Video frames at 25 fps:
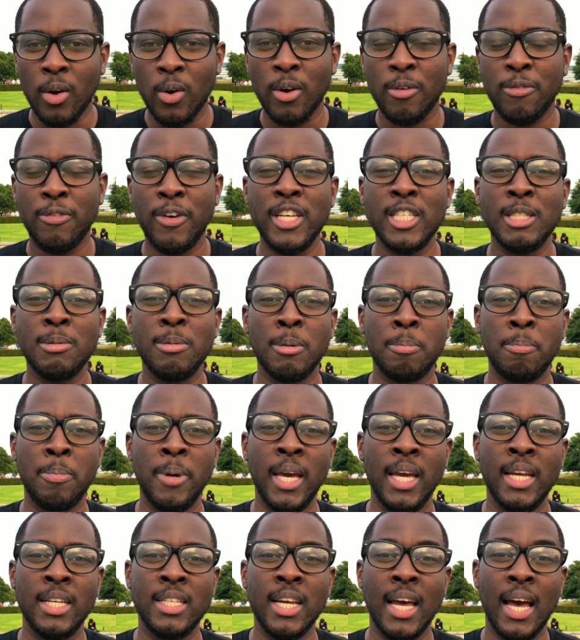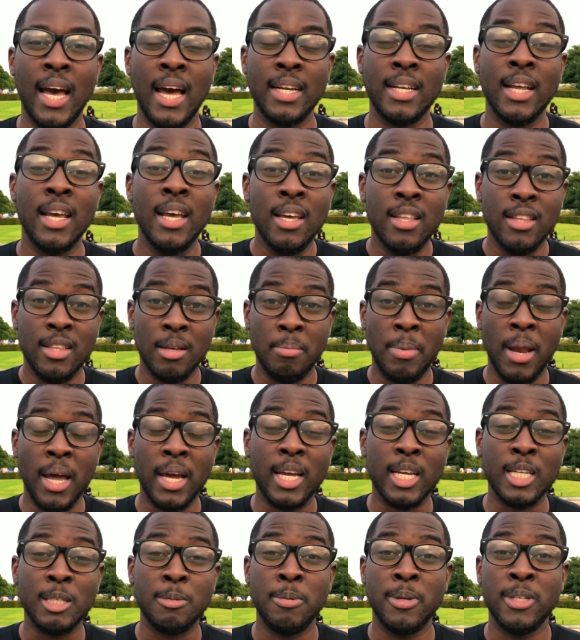on our Facebook page at
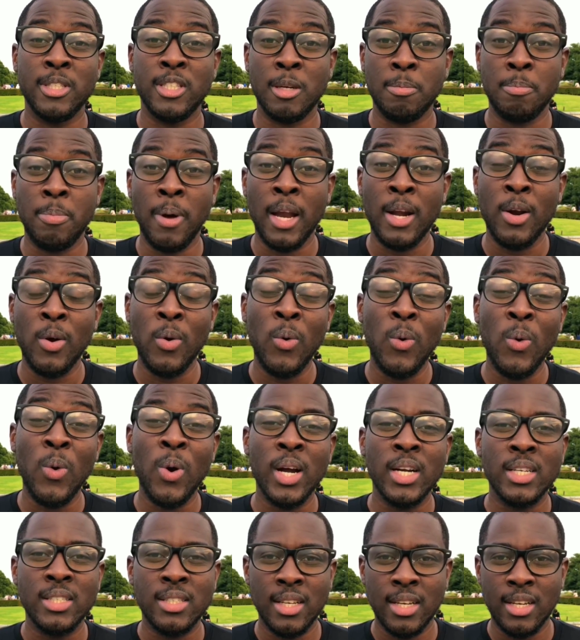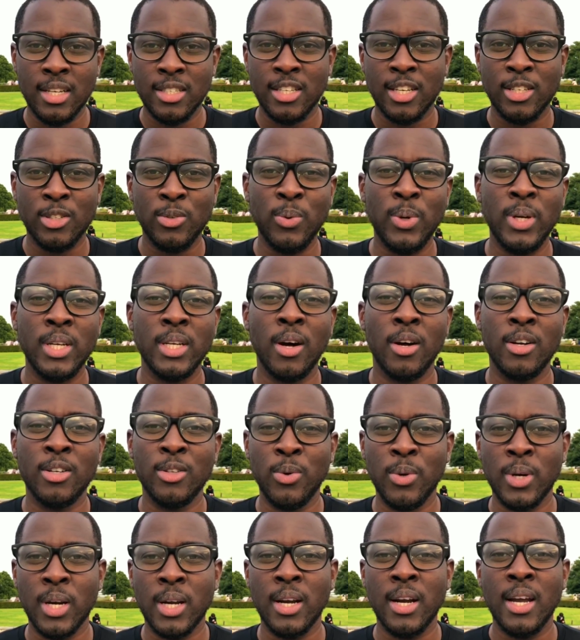The Black Experience Japan, or send us a
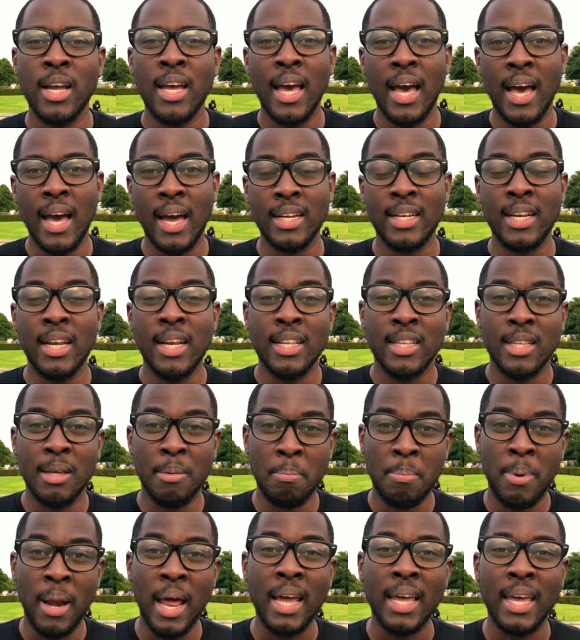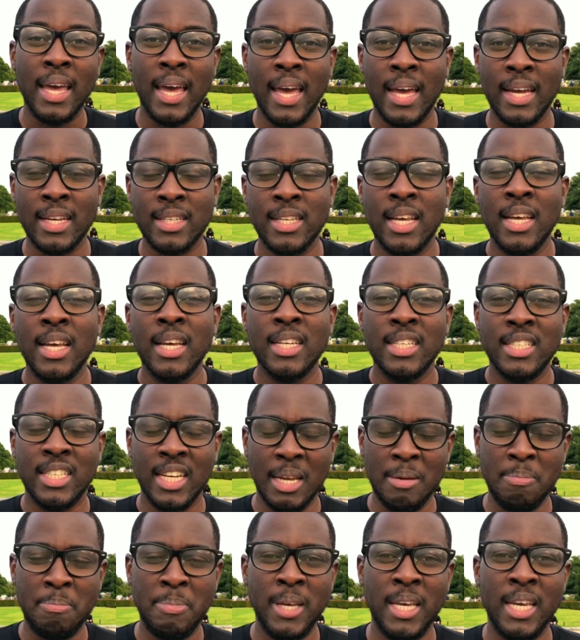tweet on Twitter at
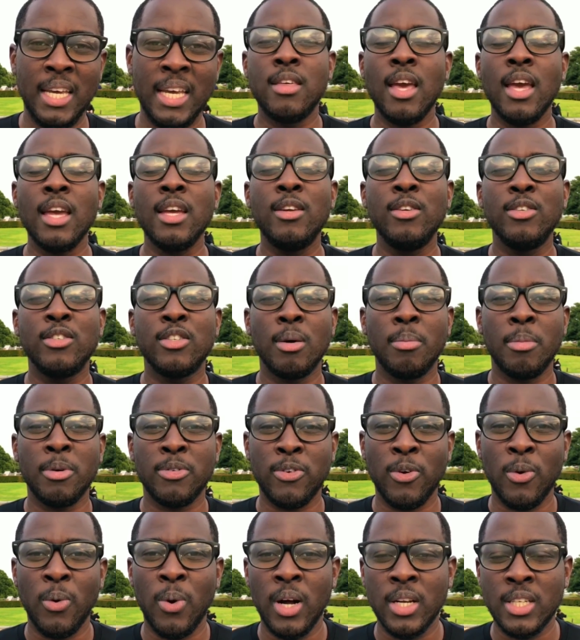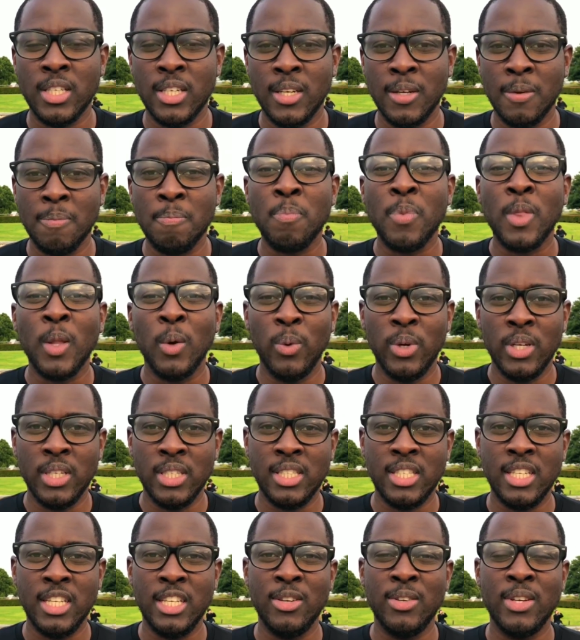TheBlackXJP. Thank you so much for watching.
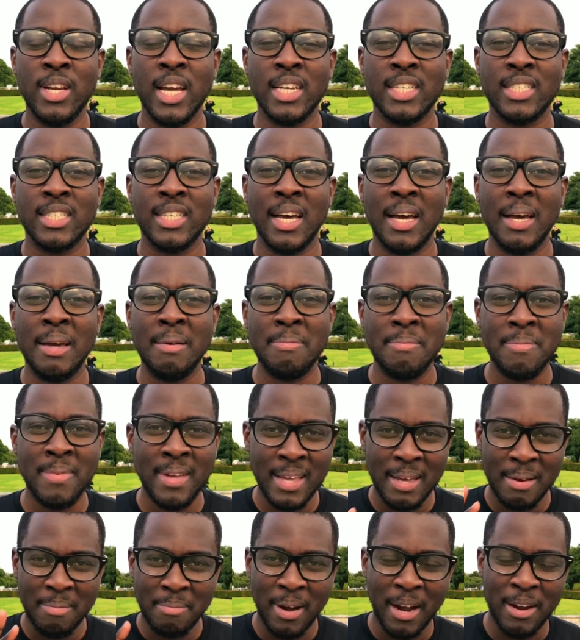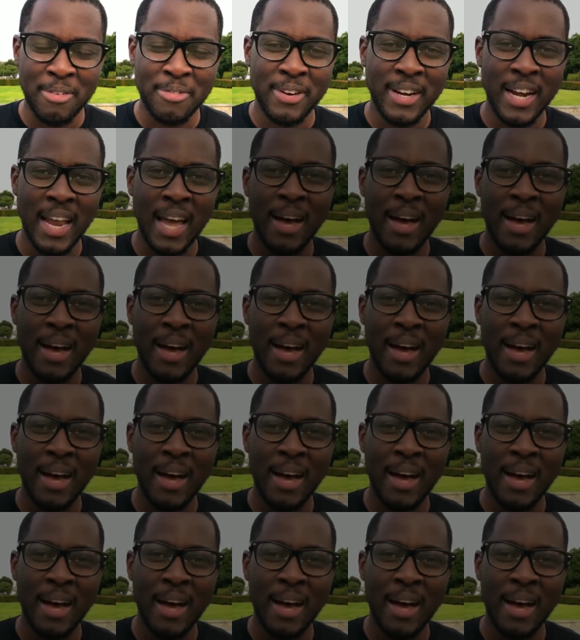We'll see you next time. Bye